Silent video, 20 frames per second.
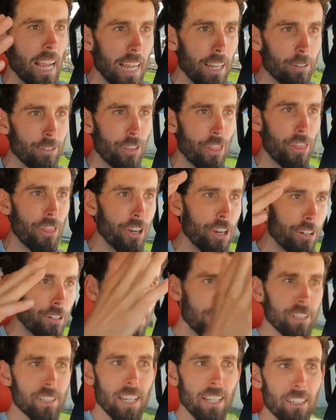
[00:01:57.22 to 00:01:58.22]
and though
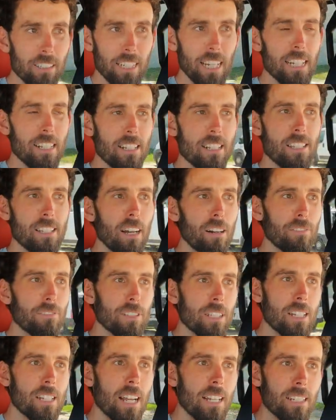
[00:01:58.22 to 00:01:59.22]
the tailgate itself
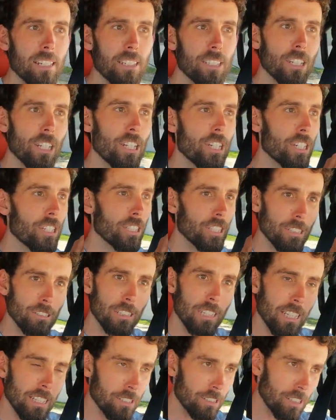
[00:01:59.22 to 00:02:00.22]
was dented,
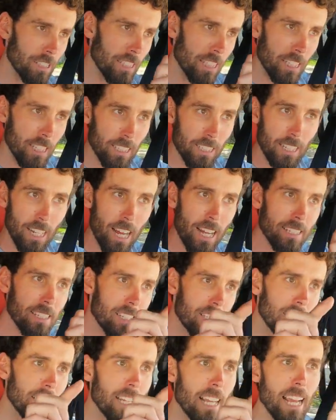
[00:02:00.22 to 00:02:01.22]
you literally could not
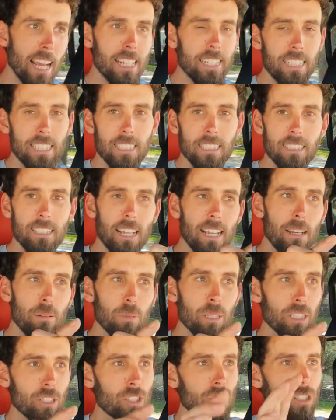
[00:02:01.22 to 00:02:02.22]
see any
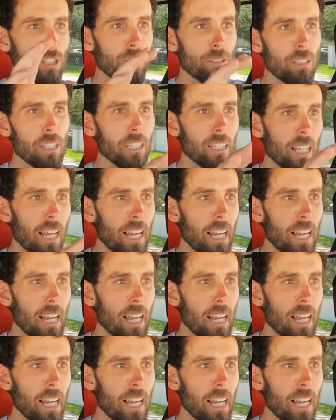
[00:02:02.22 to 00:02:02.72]
damage to the